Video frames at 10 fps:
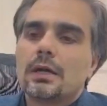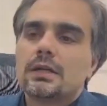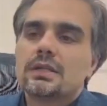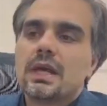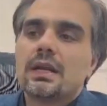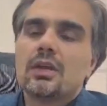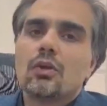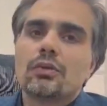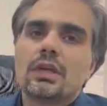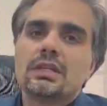Deciding
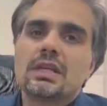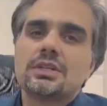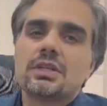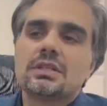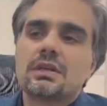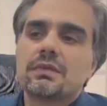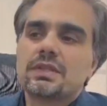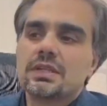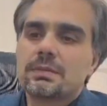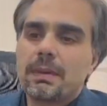on the essential
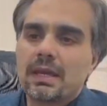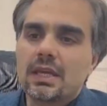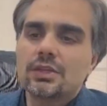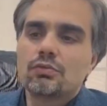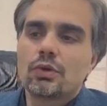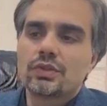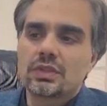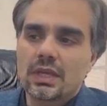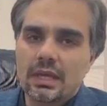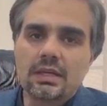services package
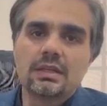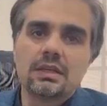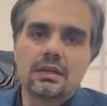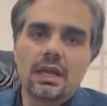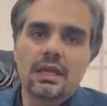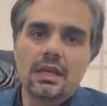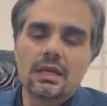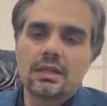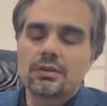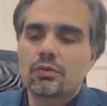was another area
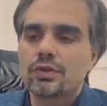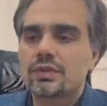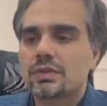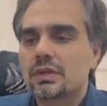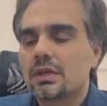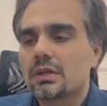that was